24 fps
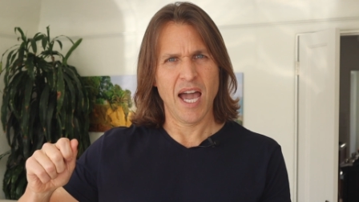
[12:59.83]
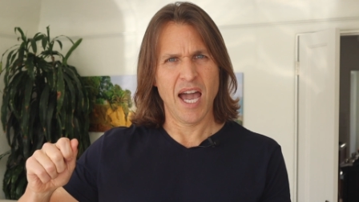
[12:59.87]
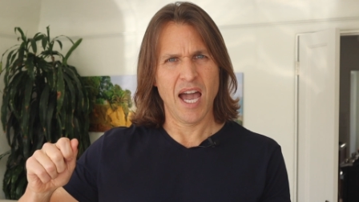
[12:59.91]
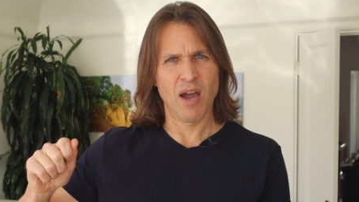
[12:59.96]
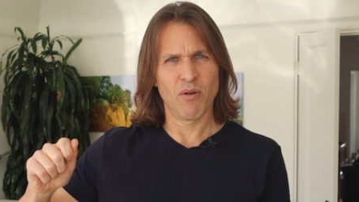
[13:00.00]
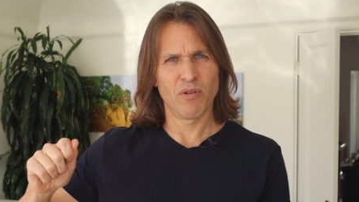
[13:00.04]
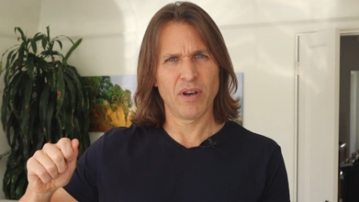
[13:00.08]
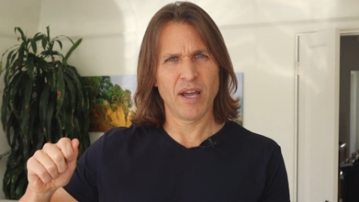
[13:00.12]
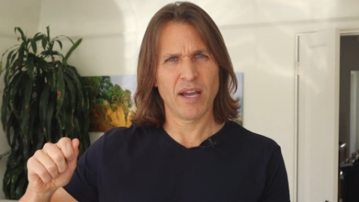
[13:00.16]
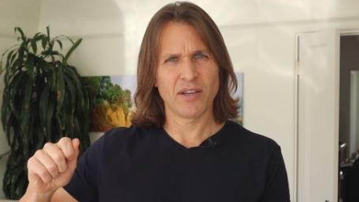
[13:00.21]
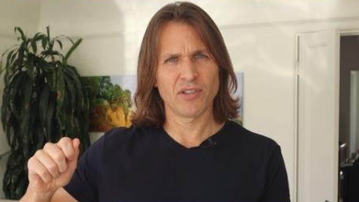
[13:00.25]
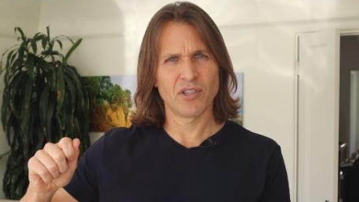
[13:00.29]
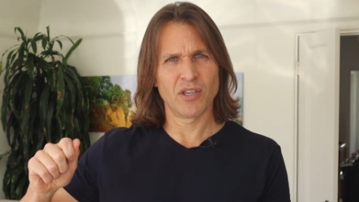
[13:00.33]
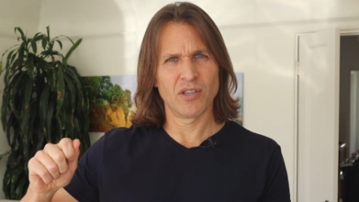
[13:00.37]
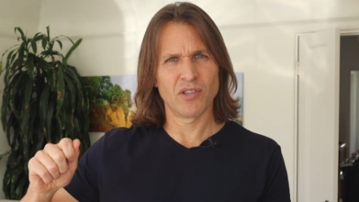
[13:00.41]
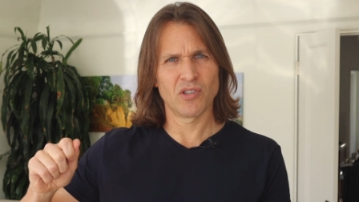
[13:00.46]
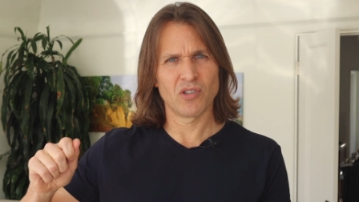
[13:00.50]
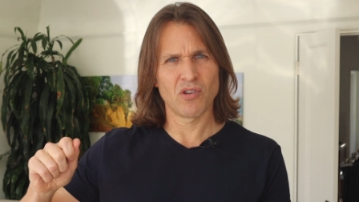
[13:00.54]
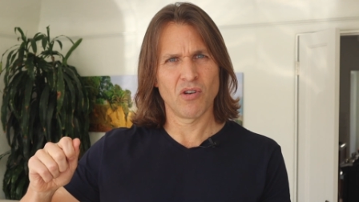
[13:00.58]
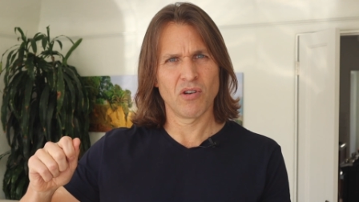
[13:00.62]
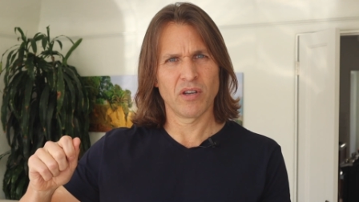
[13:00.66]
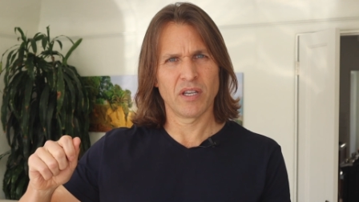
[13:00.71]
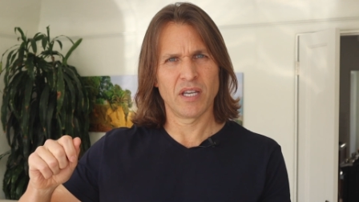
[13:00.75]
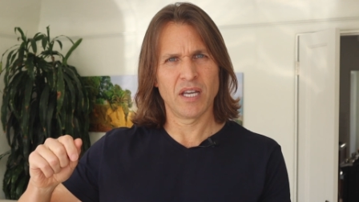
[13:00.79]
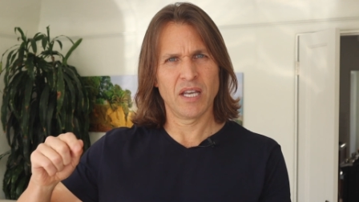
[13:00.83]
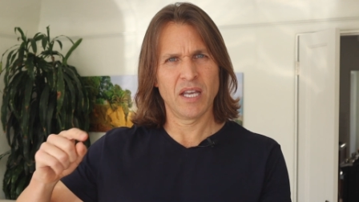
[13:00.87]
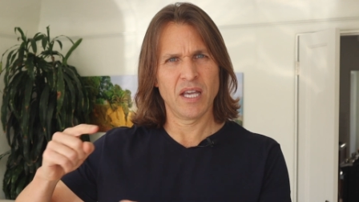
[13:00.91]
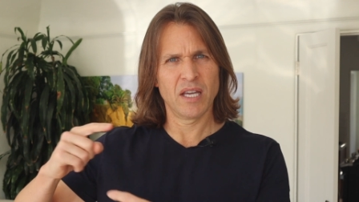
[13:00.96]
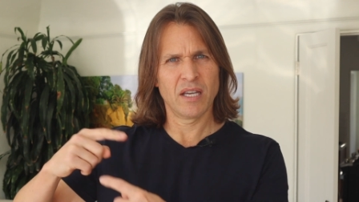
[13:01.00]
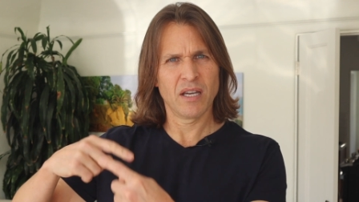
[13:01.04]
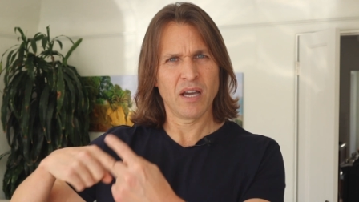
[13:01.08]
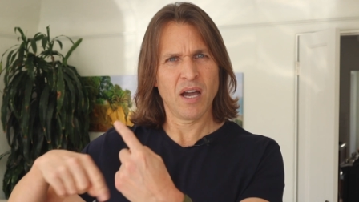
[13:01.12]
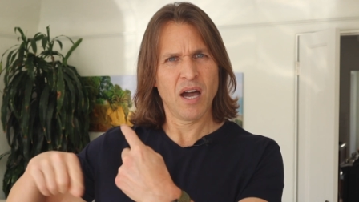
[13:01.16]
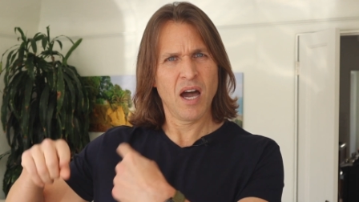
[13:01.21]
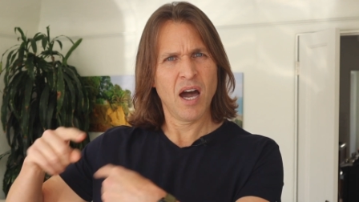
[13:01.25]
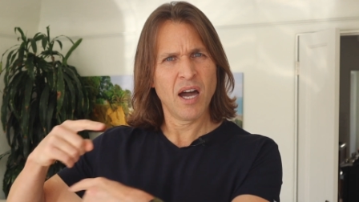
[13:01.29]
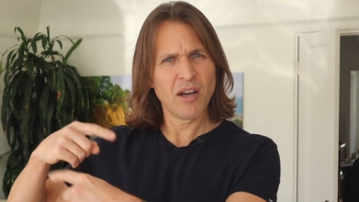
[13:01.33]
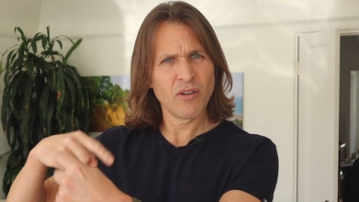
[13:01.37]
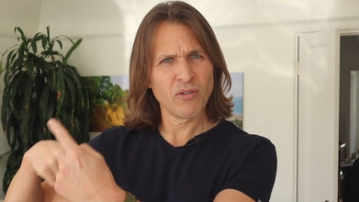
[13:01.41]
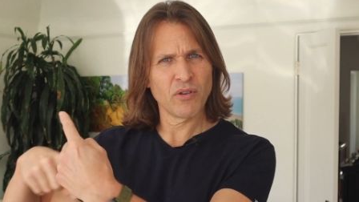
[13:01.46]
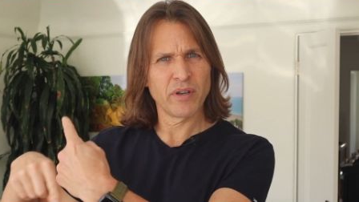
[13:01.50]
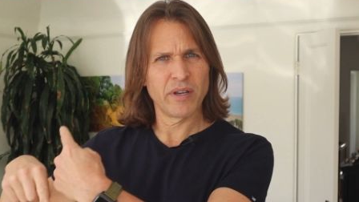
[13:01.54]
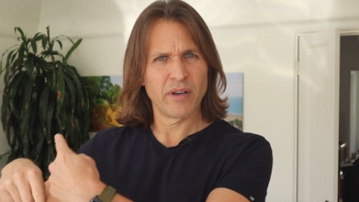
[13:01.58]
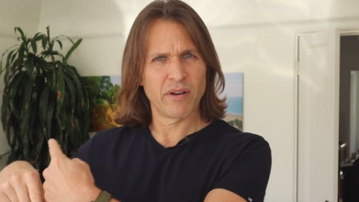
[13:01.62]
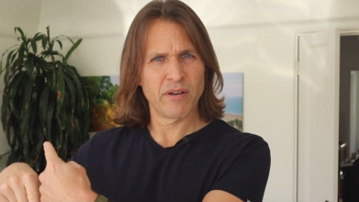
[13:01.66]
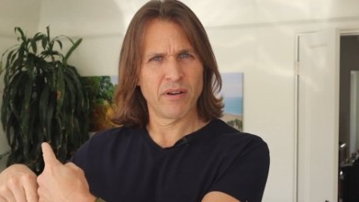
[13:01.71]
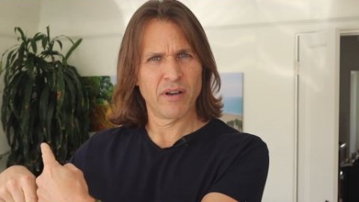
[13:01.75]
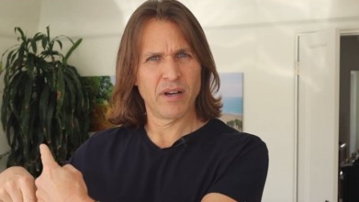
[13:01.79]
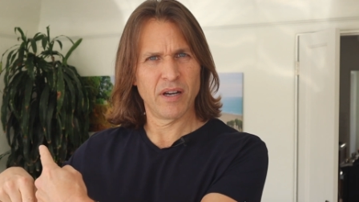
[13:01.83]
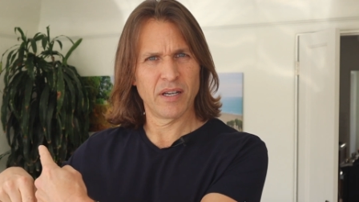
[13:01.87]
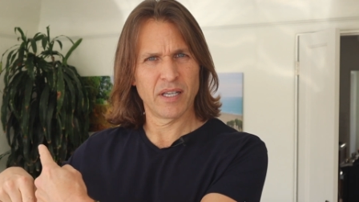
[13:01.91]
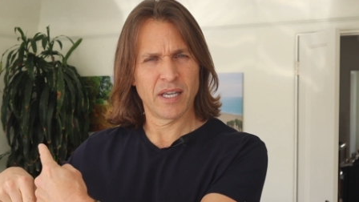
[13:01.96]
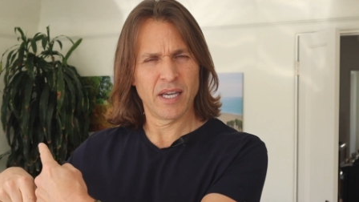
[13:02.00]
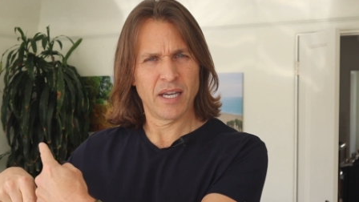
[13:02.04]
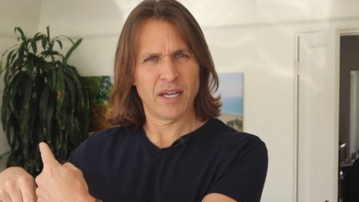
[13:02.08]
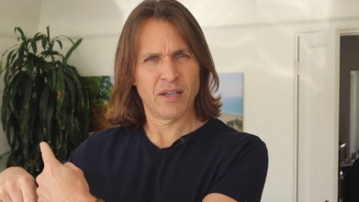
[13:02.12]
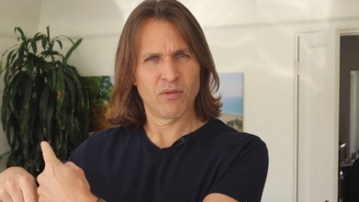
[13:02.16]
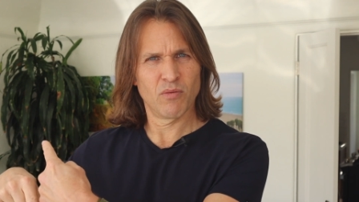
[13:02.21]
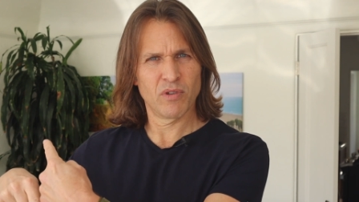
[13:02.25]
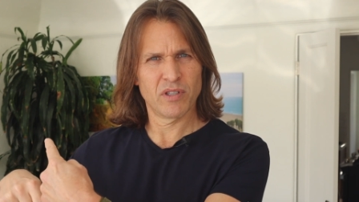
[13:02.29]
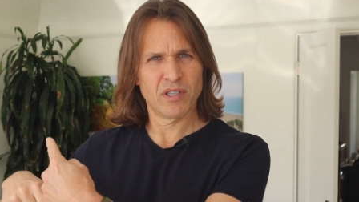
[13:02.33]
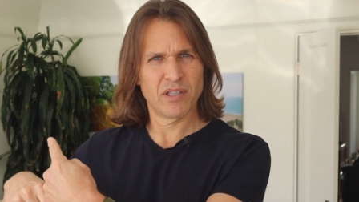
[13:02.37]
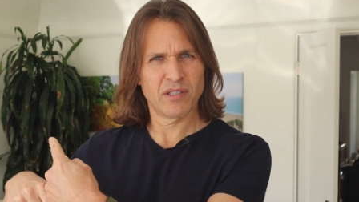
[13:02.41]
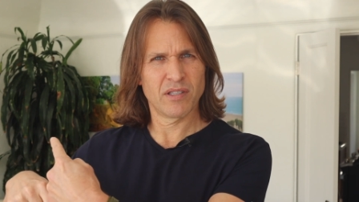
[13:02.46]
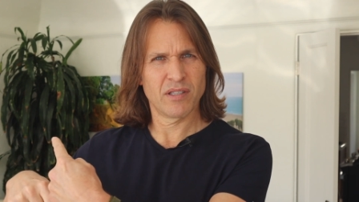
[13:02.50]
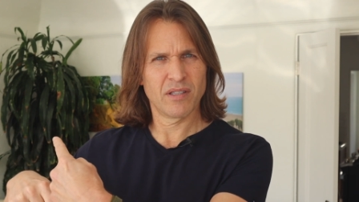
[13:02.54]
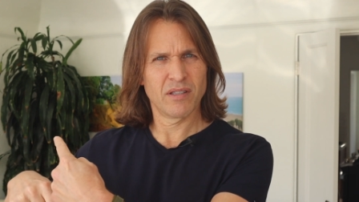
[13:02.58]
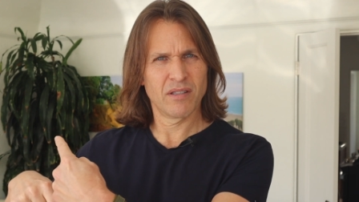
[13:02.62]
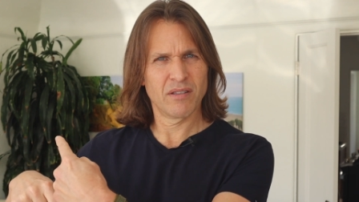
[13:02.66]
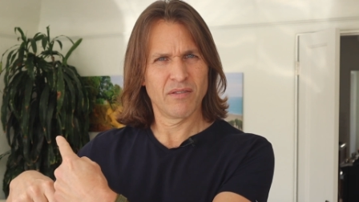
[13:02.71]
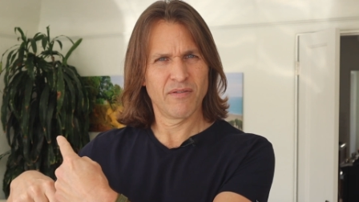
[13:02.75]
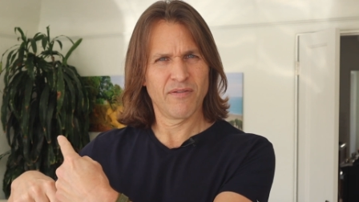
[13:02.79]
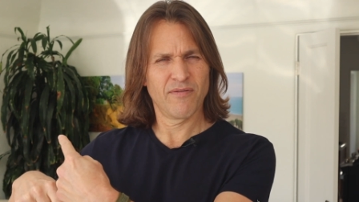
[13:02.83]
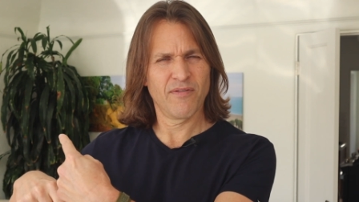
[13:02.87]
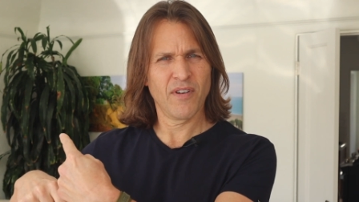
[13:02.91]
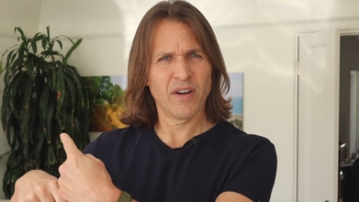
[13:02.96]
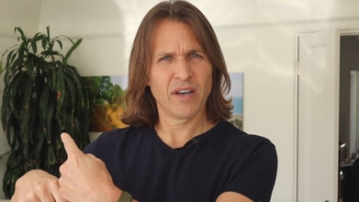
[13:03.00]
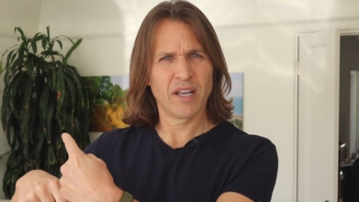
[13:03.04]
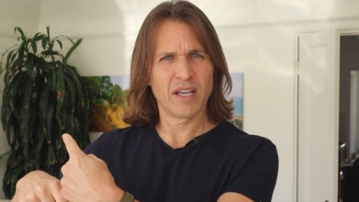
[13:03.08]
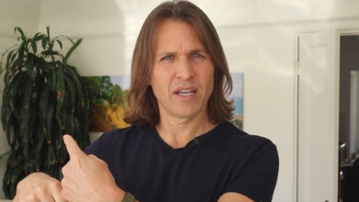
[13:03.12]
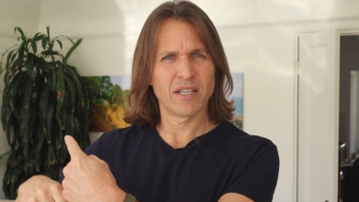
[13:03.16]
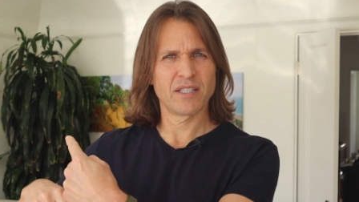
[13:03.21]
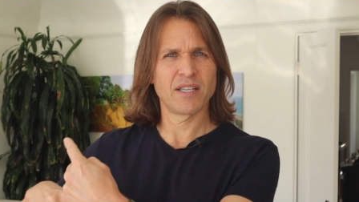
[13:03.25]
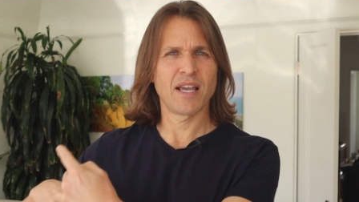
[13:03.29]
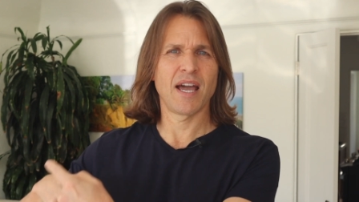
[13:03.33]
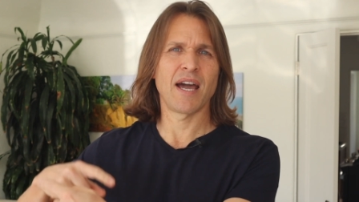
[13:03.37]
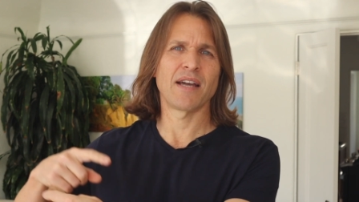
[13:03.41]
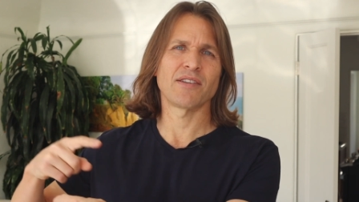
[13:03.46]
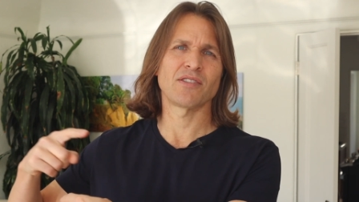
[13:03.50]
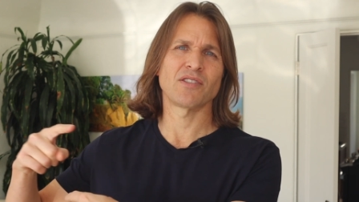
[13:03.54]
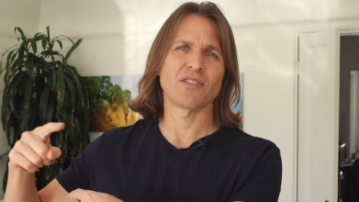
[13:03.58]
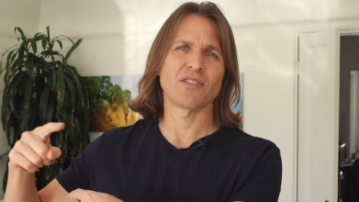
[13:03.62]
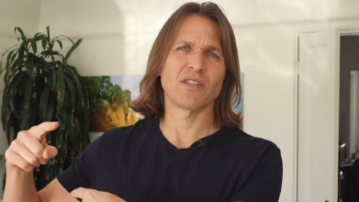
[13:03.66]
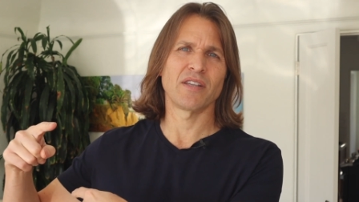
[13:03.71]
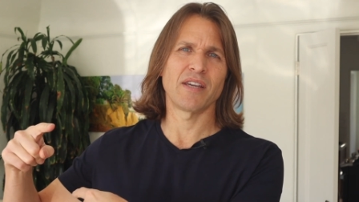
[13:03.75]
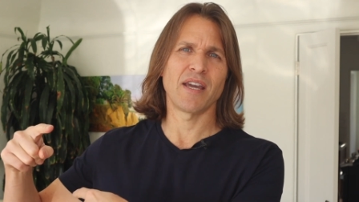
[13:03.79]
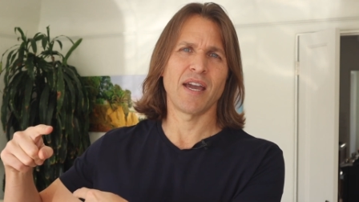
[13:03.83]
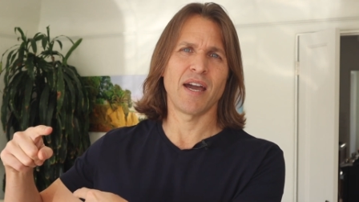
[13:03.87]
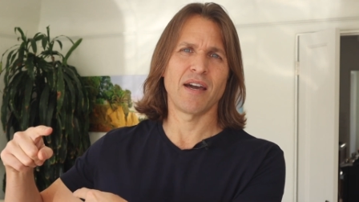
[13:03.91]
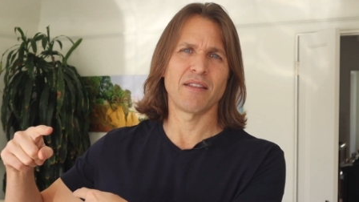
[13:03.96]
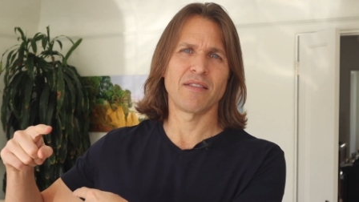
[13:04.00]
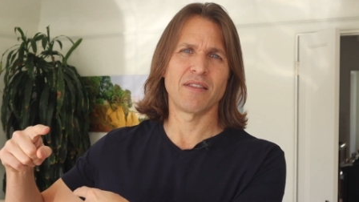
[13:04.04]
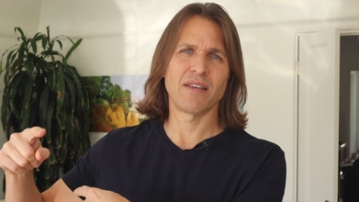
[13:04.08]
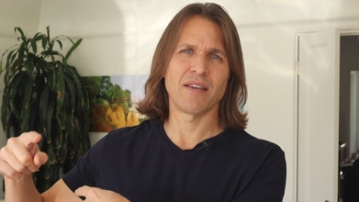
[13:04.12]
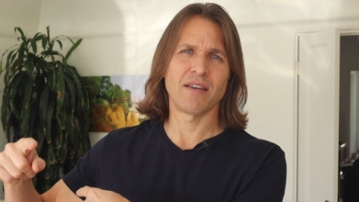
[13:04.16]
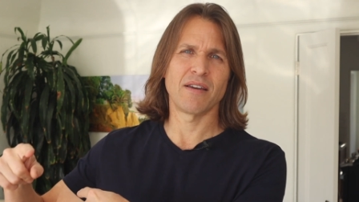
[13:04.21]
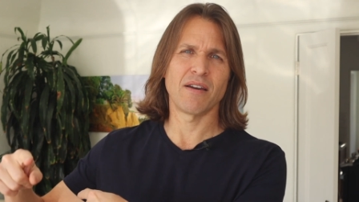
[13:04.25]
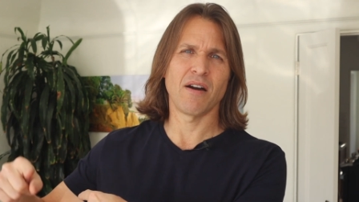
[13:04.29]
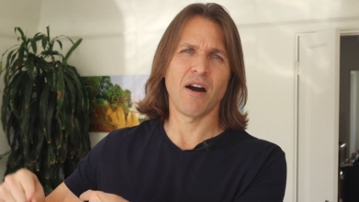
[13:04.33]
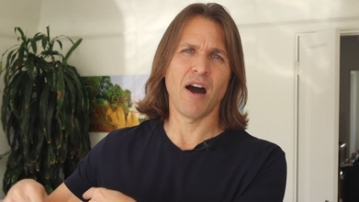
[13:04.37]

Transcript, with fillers: I would actually start getting hungrier again, which is funny because it actually had the